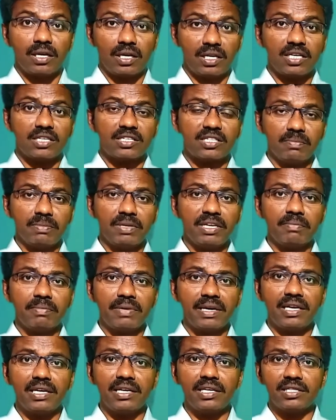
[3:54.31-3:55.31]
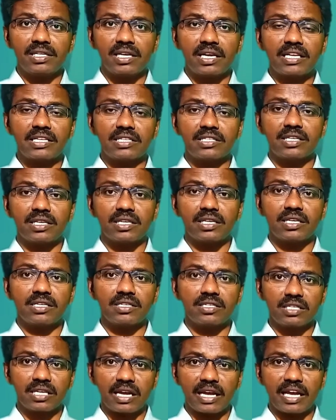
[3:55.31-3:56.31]
In a similar manner, in the next
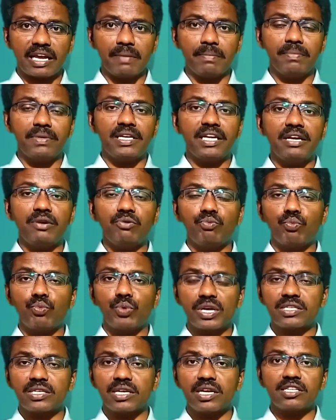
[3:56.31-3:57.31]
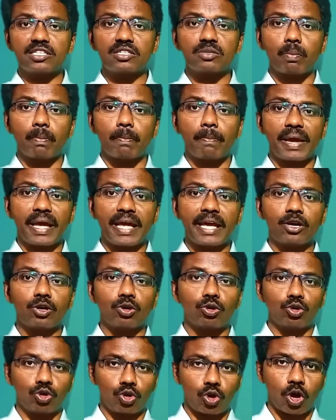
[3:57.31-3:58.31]
sentence, empty vessels
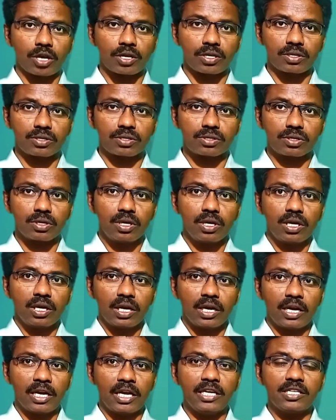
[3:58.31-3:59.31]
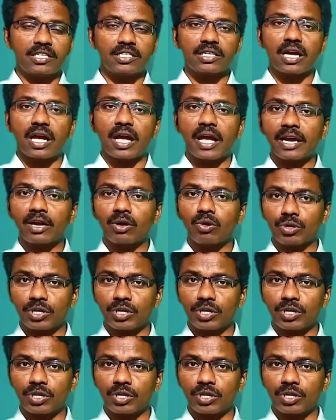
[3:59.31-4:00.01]
make noise. It's a